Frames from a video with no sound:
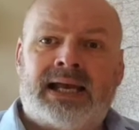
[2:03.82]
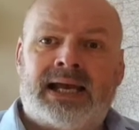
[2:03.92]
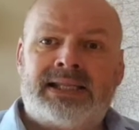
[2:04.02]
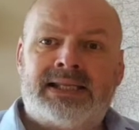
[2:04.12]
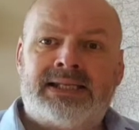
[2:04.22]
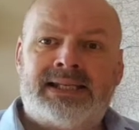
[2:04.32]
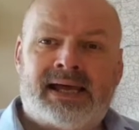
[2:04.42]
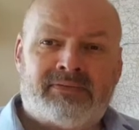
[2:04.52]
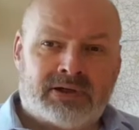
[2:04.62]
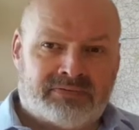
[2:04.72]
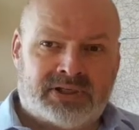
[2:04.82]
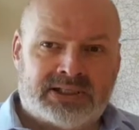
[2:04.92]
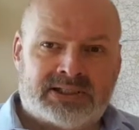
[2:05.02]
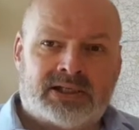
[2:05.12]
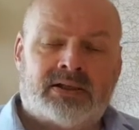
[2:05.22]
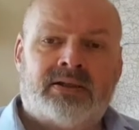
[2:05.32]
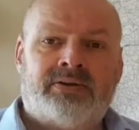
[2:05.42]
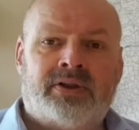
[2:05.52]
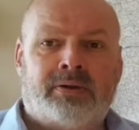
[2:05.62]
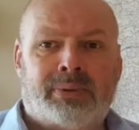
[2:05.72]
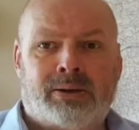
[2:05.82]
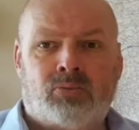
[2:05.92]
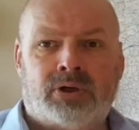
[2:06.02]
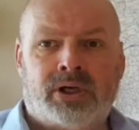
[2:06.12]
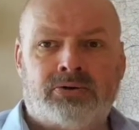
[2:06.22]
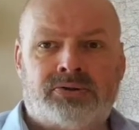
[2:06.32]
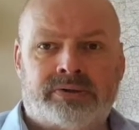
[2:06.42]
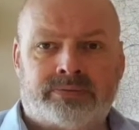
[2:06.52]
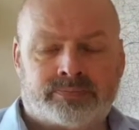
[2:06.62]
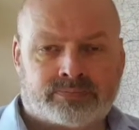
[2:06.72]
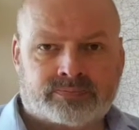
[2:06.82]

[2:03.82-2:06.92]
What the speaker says: and the level of detail that the map will go to.